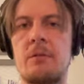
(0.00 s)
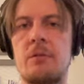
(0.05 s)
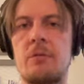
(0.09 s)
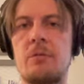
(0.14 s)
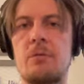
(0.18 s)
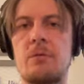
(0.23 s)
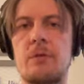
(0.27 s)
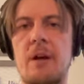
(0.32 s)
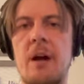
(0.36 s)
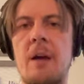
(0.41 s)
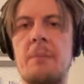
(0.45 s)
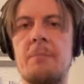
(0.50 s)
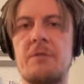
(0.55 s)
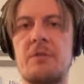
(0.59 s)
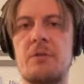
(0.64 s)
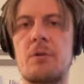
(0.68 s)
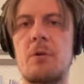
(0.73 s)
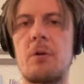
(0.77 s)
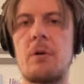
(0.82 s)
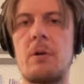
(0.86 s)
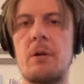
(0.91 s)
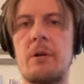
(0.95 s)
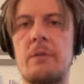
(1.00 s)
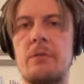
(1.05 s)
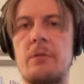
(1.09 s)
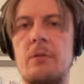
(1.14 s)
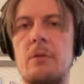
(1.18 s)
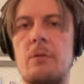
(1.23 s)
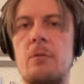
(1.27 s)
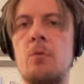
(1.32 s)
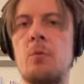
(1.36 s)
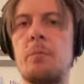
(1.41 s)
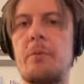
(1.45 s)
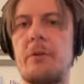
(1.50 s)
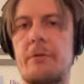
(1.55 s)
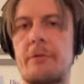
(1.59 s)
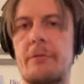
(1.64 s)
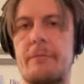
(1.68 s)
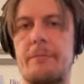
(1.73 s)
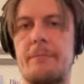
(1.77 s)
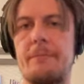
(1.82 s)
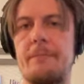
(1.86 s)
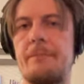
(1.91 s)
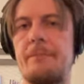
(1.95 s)
two times colon looper.
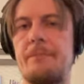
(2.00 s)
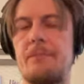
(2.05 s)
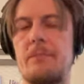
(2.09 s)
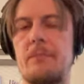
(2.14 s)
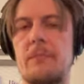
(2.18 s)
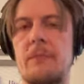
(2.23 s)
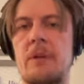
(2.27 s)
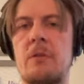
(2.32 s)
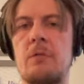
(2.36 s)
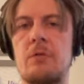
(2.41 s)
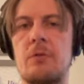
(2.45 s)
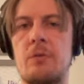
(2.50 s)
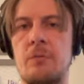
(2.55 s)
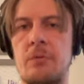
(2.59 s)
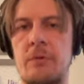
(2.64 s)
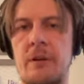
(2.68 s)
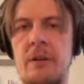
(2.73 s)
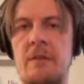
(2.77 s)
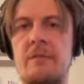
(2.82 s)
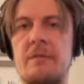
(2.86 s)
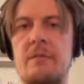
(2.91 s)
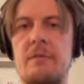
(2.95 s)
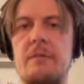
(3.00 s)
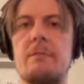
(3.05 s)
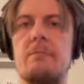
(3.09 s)
And so that's